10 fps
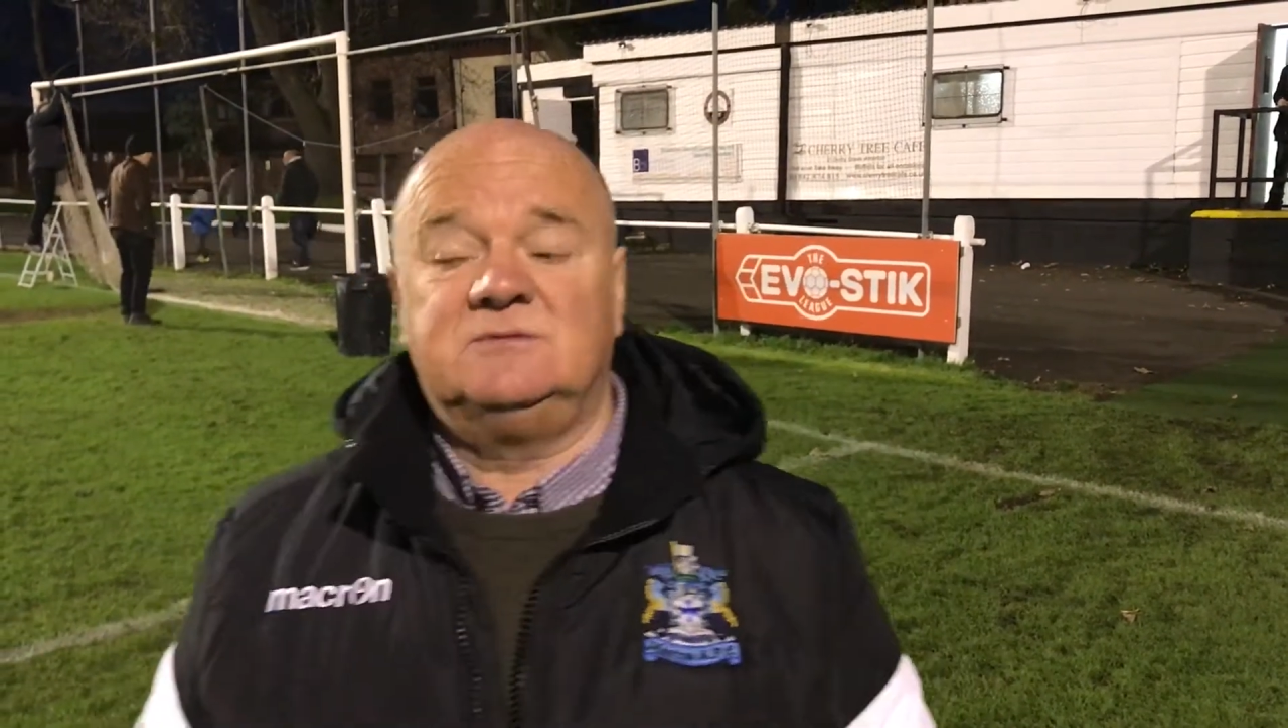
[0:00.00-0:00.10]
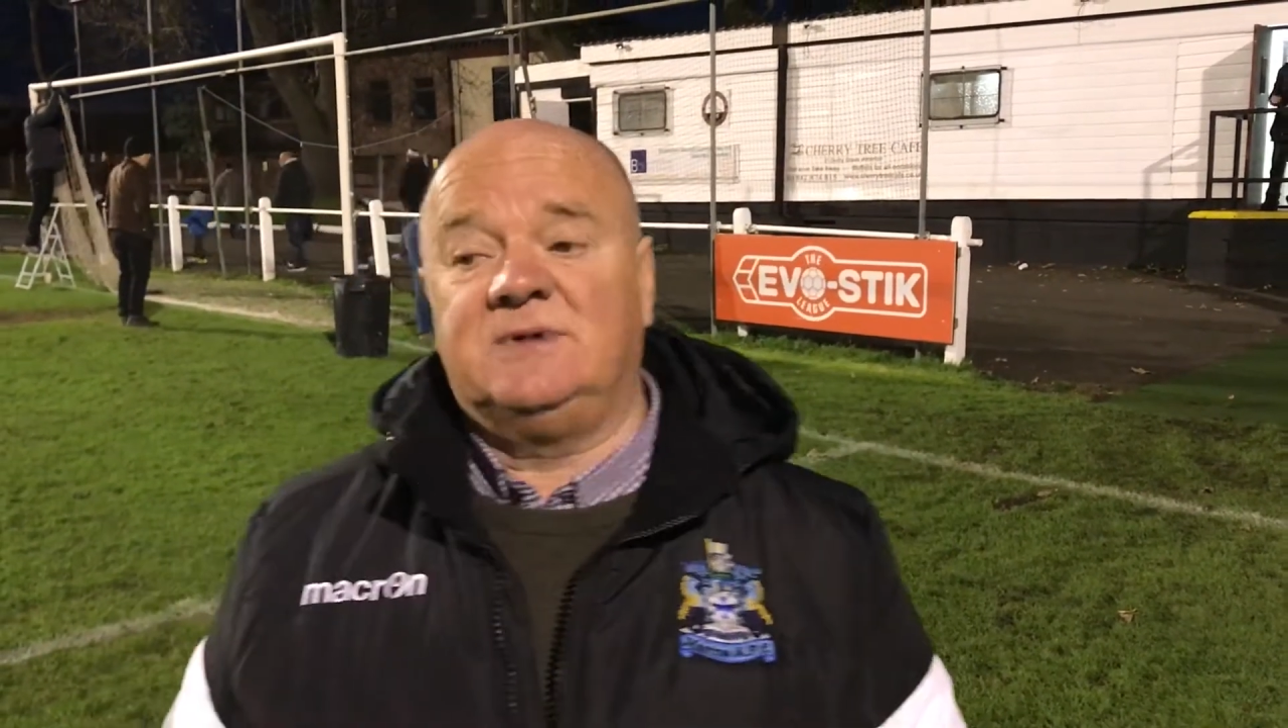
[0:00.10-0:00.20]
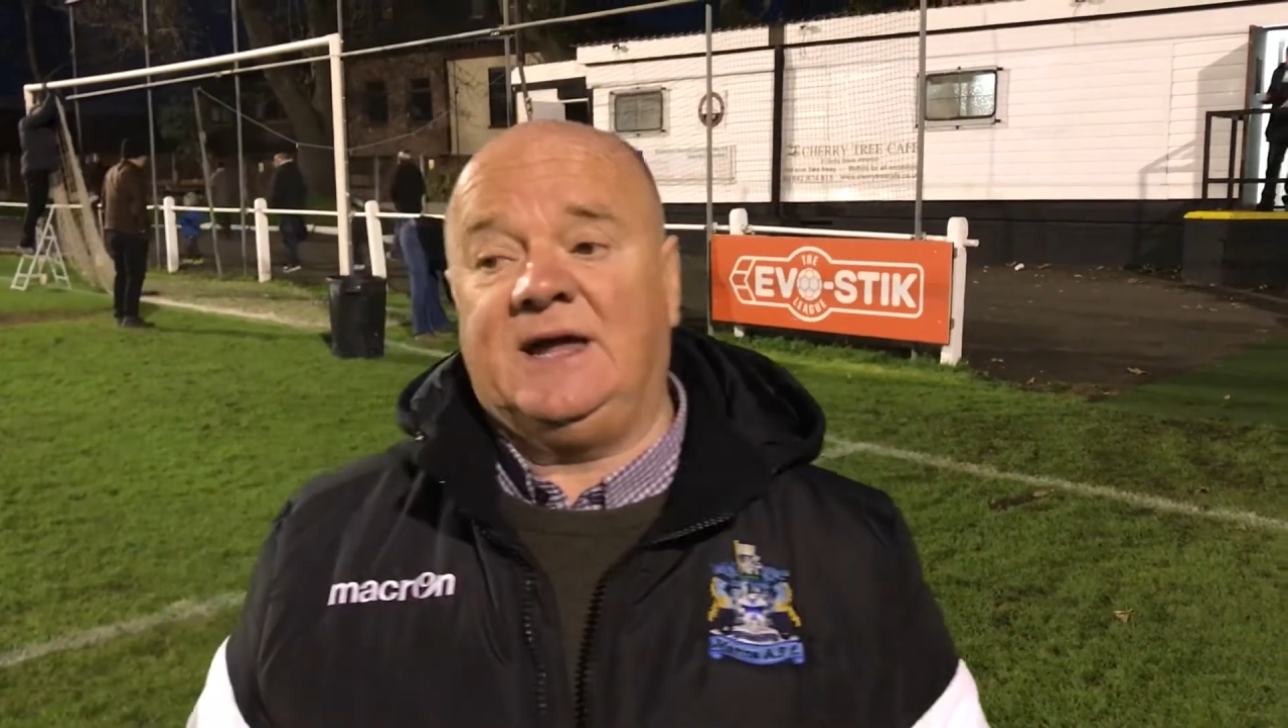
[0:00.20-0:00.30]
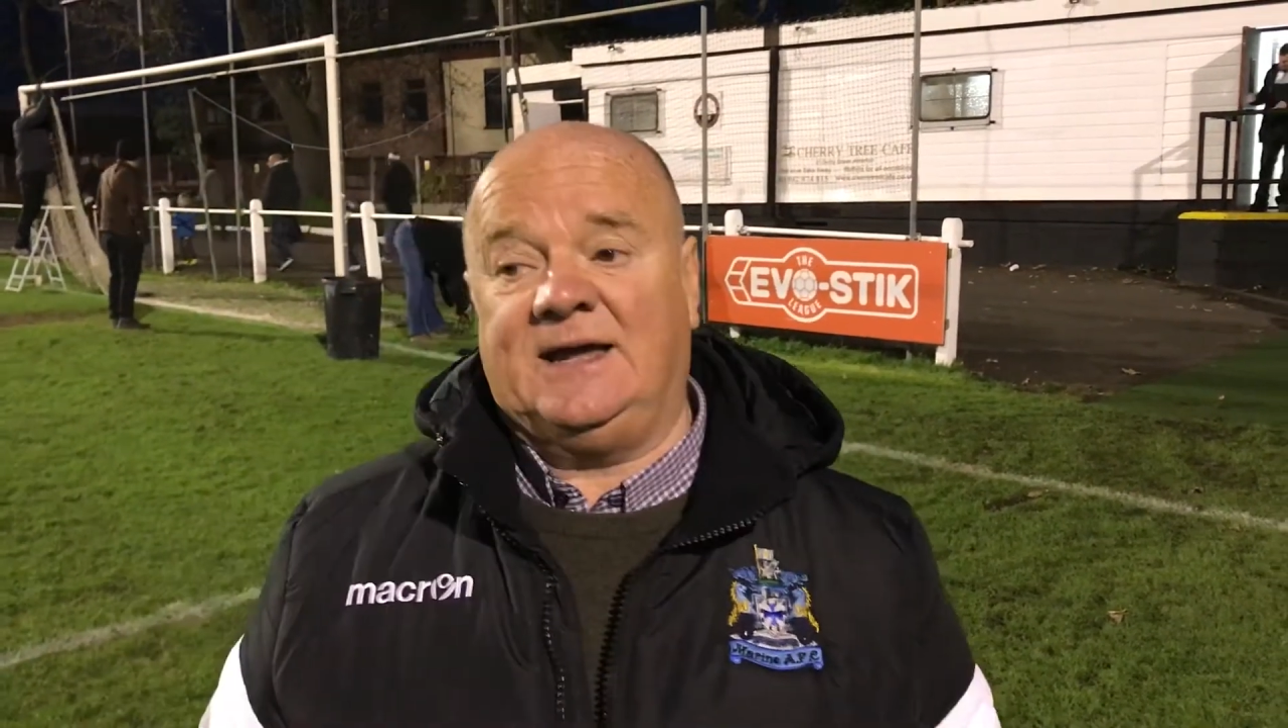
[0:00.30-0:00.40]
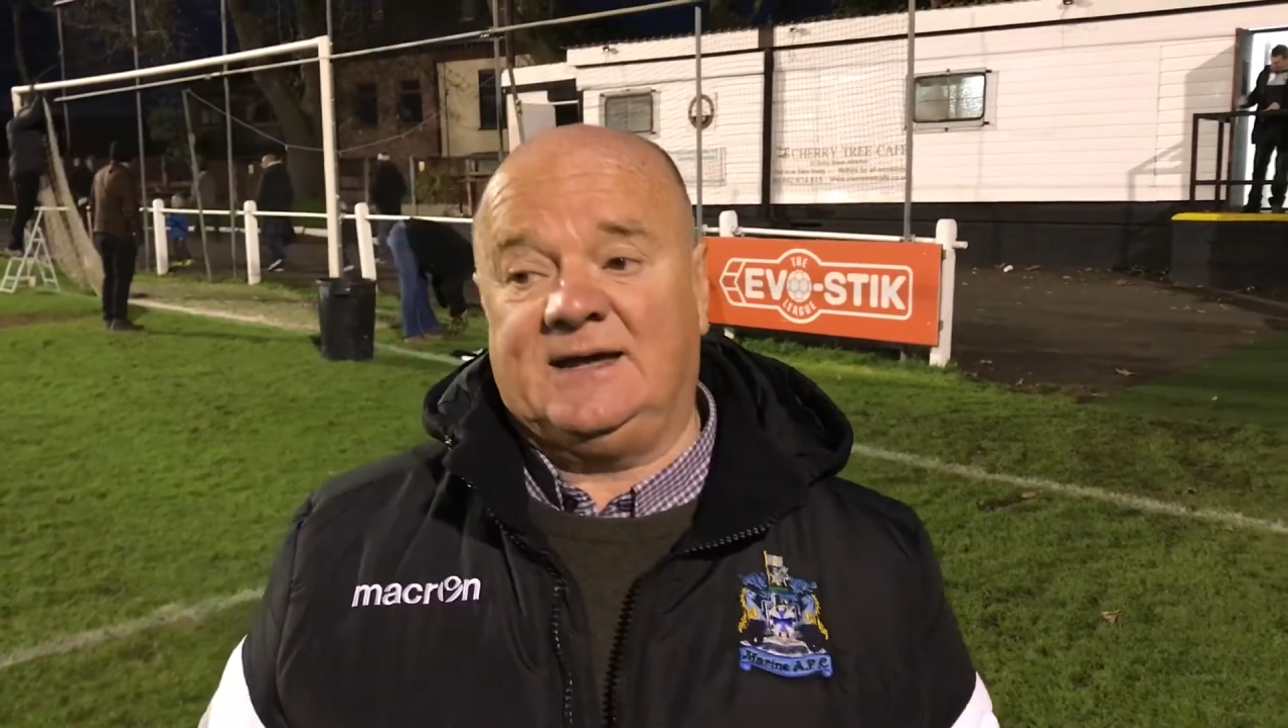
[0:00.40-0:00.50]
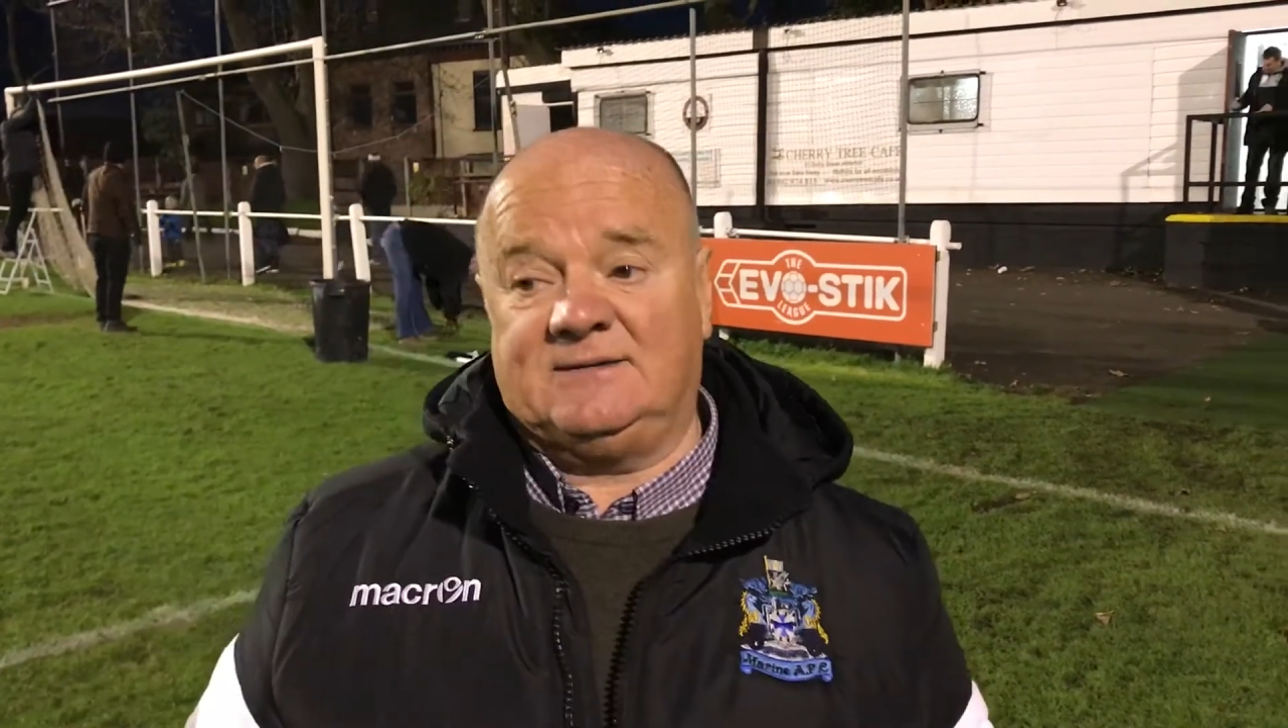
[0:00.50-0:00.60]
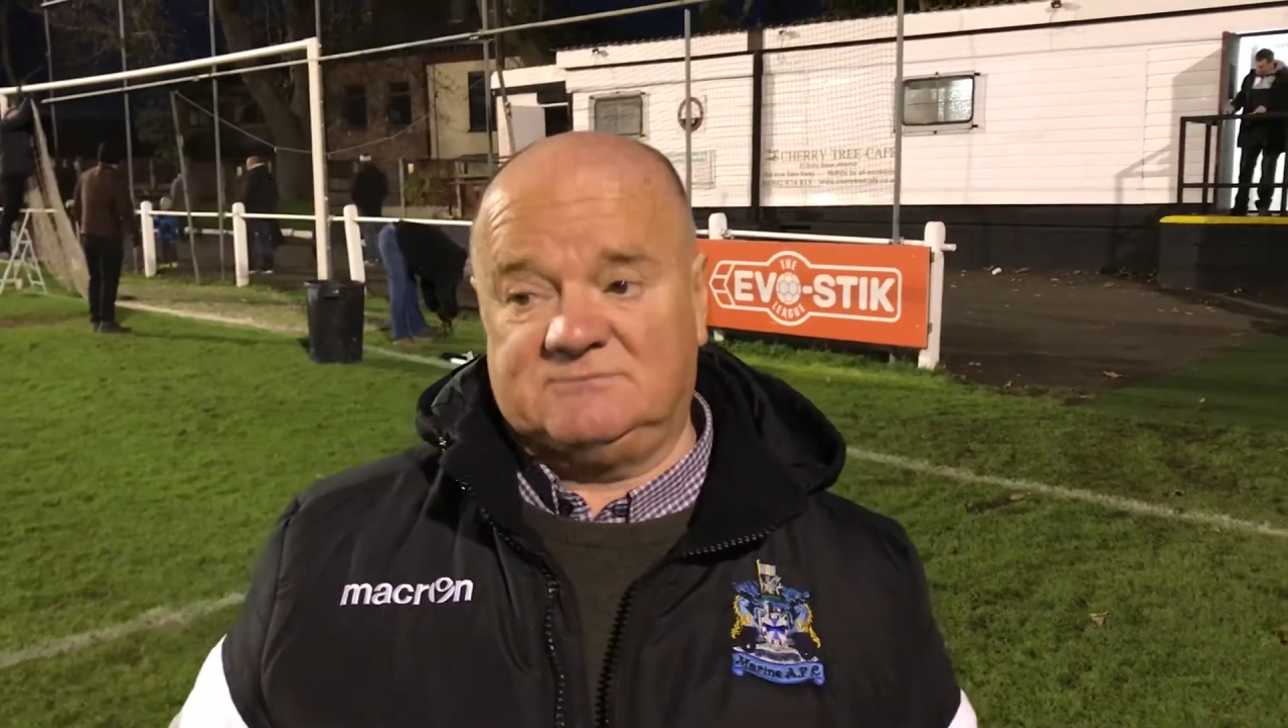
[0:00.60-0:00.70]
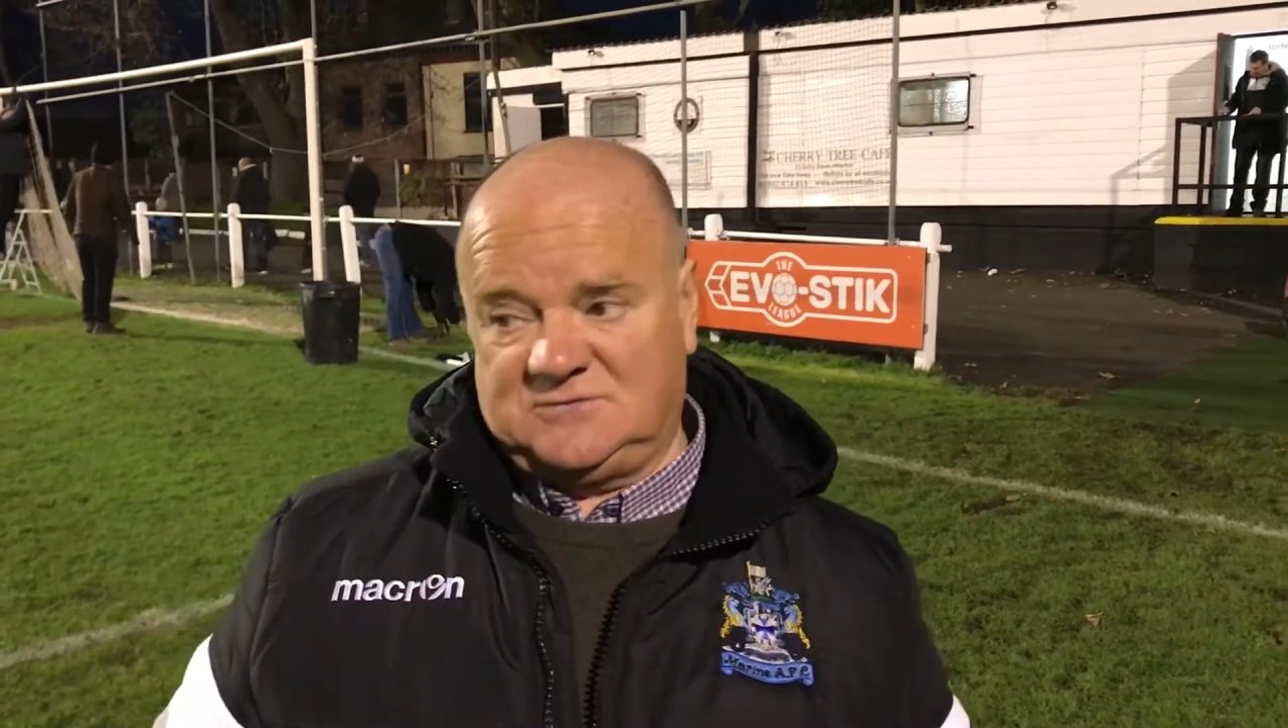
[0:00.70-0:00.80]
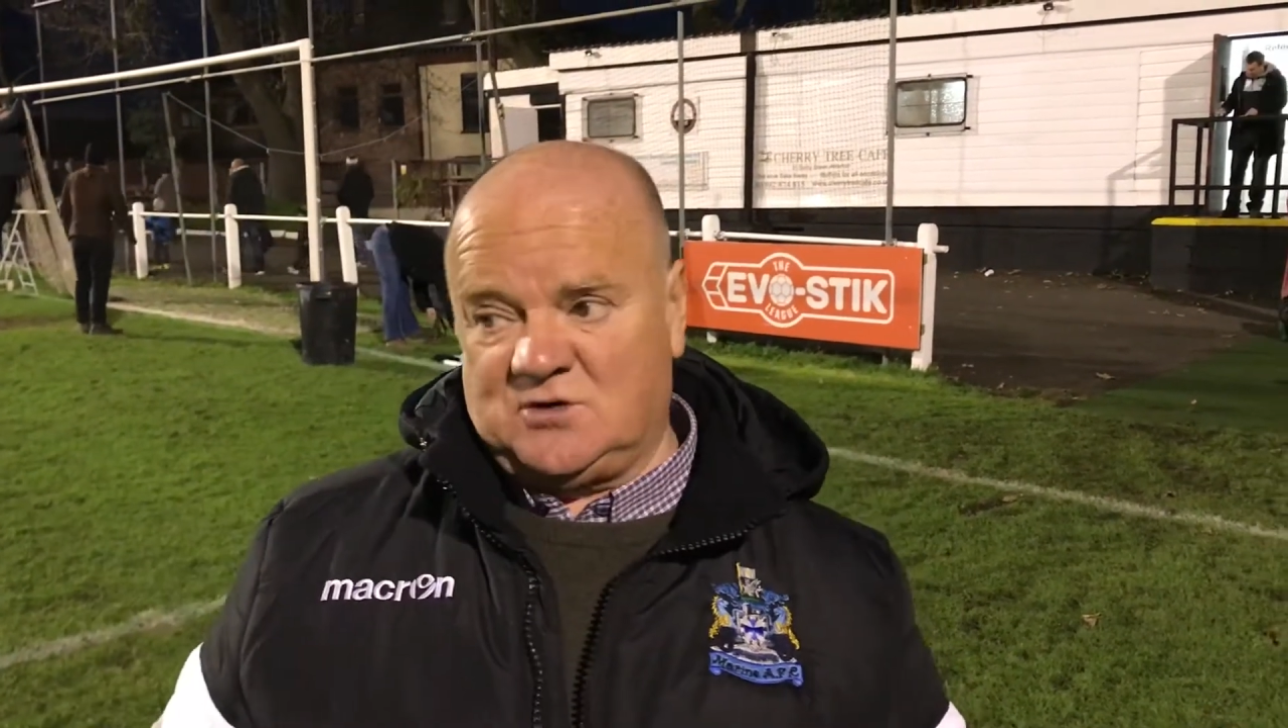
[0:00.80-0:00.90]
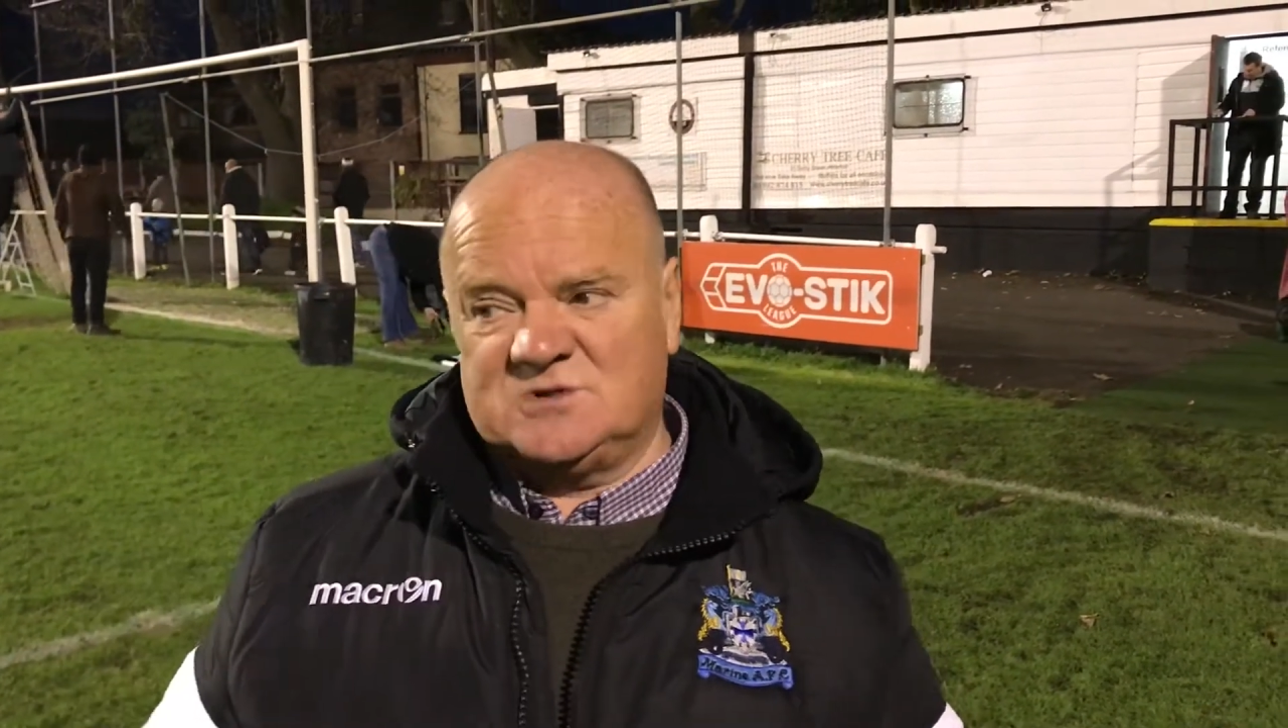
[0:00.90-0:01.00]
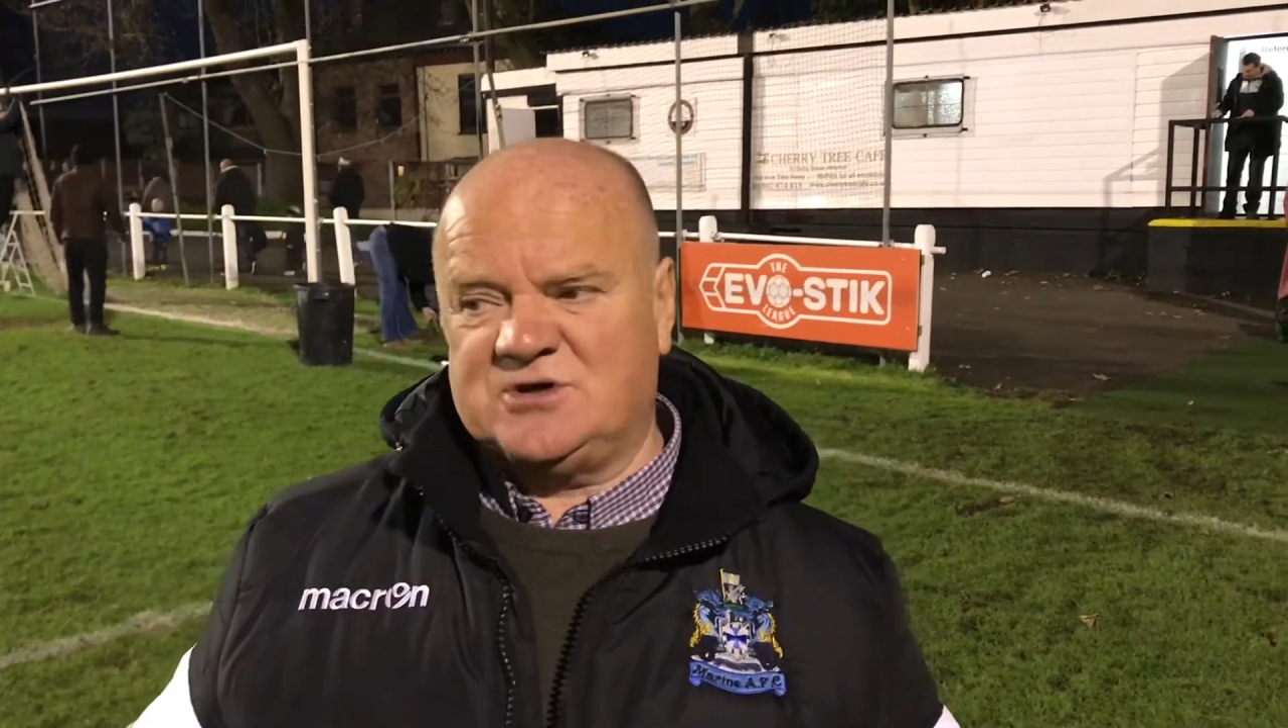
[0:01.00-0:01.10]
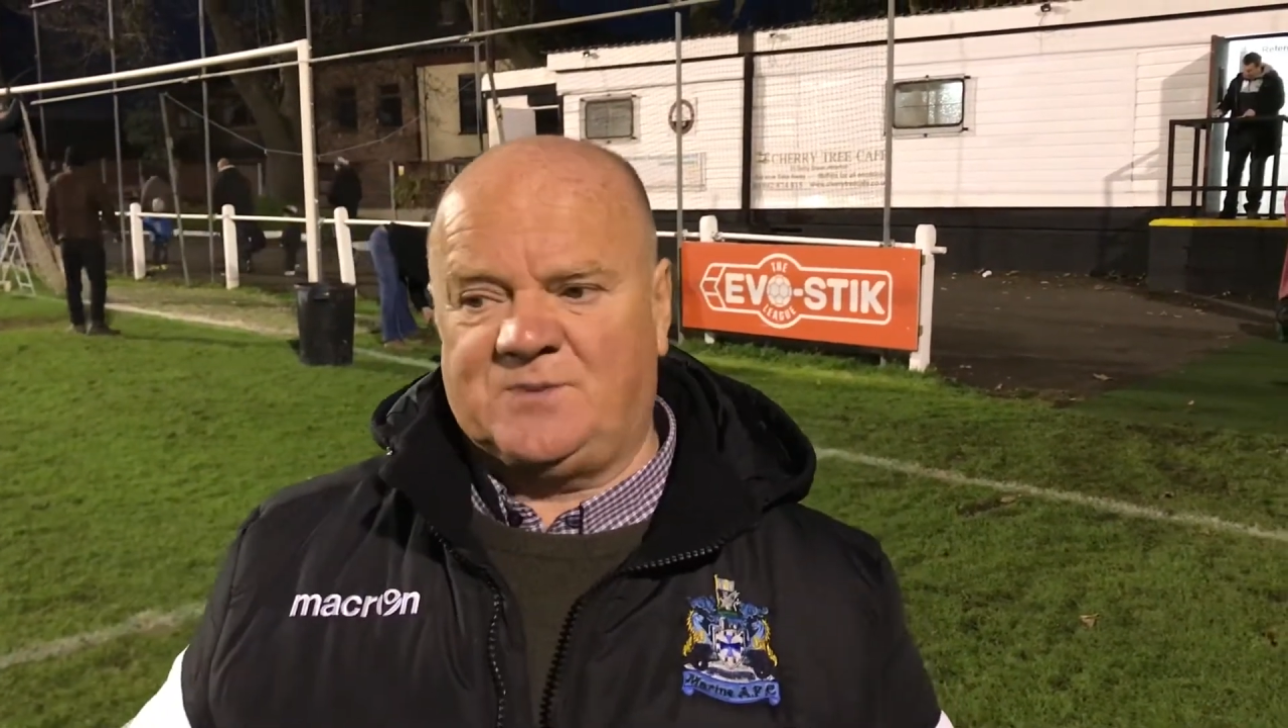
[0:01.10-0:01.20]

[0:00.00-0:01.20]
to